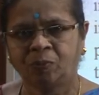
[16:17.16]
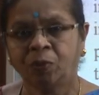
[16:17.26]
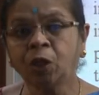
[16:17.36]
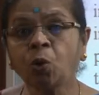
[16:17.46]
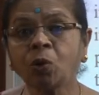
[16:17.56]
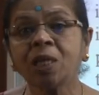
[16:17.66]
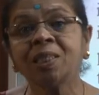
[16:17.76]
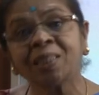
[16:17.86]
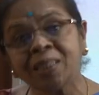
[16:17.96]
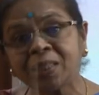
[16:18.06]
The total
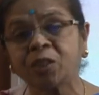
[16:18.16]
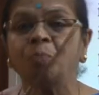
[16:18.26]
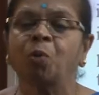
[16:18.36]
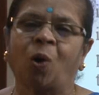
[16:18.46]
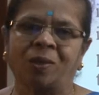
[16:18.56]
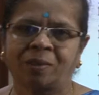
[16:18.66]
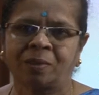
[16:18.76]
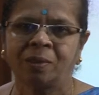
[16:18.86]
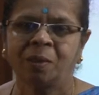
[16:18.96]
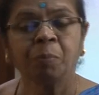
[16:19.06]
system cost
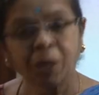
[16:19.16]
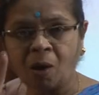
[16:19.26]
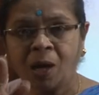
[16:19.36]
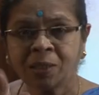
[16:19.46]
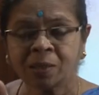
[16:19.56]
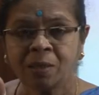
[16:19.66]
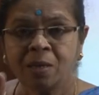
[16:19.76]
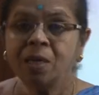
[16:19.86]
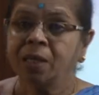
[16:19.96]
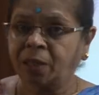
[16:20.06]
because
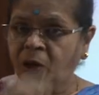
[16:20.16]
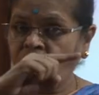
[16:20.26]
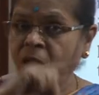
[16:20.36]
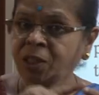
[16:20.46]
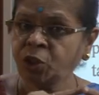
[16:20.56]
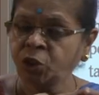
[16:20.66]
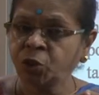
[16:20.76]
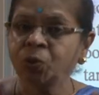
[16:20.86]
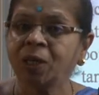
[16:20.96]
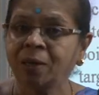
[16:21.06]
the cost
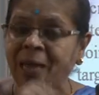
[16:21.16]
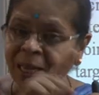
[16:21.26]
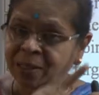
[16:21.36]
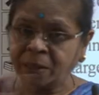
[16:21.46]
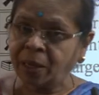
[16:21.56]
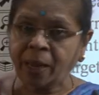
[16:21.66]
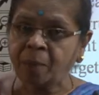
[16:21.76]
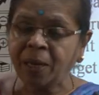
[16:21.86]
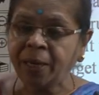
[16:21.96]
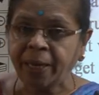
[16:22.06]
to the, as
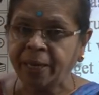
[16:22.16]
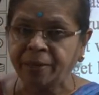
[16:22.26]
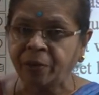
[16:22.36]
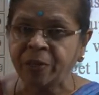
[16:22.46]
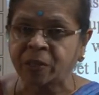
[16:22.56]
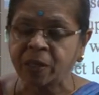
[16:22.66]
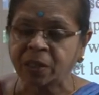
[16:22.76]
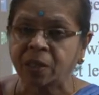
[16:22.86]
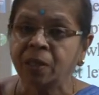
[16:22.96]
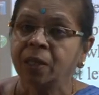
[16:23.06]
reliability
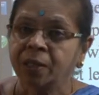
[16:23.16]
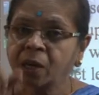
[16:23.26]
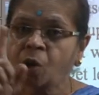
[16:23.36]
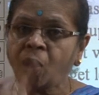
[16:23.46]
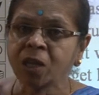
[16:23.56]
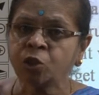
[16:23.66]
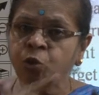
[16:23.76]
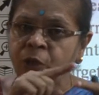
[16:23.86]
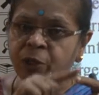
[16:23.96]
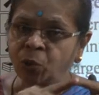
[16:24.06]
increases, the cost
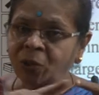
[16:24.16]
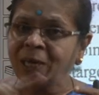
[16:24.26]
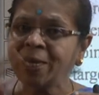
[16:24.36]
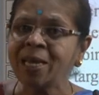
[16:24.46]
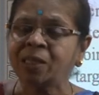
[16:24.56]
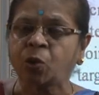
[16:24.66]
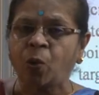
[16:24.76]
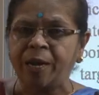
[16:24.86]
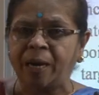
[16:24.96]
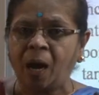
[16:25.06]
to the utility is
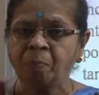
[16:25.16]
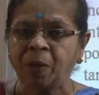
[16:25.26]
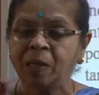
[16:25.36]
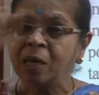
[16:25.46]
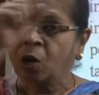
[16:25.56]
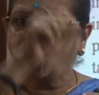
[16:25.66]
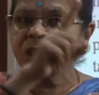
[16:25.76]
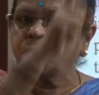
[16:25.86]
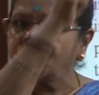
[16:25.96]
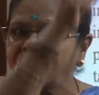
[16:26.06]
going up,
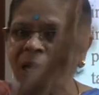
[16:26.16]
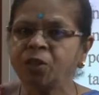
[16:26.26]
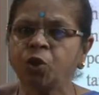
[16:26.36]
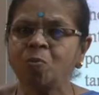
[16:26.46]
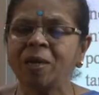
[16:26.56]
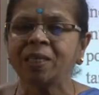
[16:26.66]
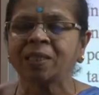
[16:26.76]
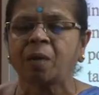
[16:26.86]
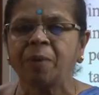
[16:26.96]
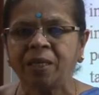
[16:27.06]
cost to the consumer is
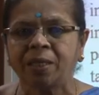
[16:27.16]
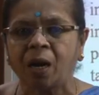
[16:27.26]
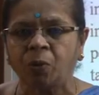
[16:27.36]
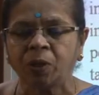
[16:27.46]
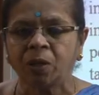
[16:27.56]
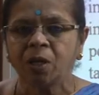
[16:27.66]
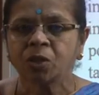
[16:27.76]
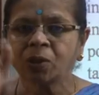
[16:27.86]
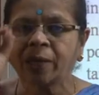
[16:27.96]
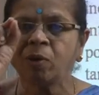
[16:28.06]
coming down.
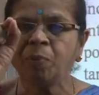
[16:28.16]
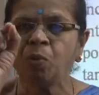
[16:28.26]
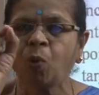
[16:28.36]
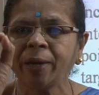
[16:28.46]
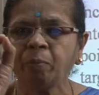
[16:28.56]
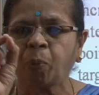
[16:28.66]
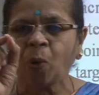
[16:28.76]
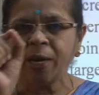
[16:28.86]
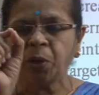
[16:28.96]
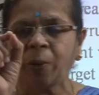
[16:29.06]
So there will be one
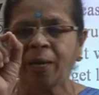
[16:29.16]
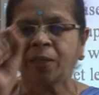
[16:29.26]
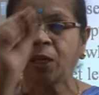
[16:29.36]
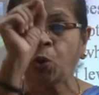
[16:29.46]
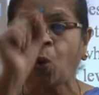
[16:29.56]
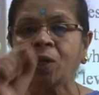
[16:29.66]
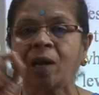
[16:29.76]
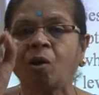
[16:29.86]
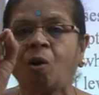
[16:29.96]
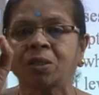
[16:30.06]
point where the
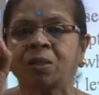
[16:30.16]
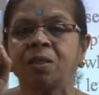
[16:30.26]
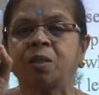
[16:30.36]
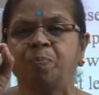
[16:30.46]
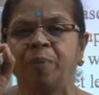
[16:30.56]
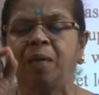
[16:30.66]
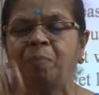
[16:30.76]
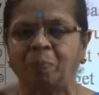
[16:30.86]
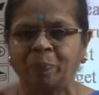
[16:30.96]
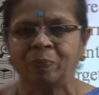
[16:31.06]
total cost is minimum.